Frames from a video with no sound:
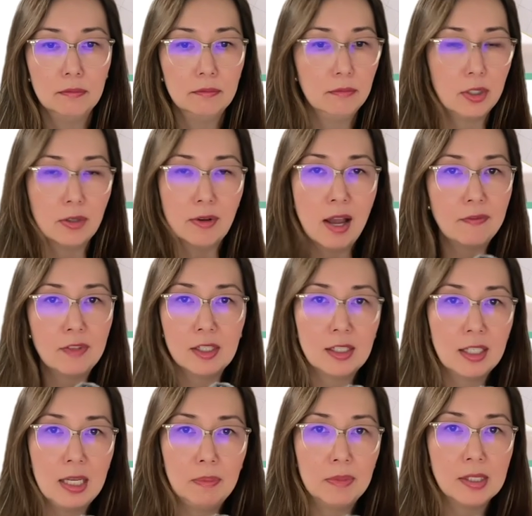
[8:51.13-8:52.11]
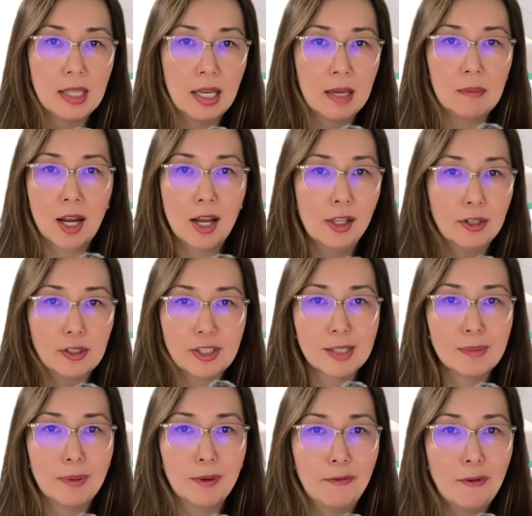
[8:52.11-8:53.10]
we don't have to keep the same colors
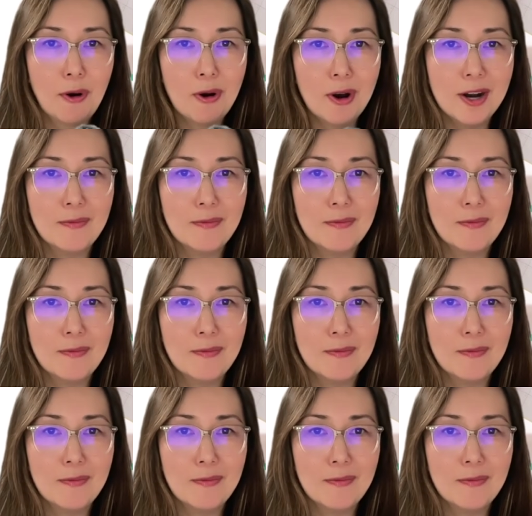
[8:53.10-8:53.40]
as before,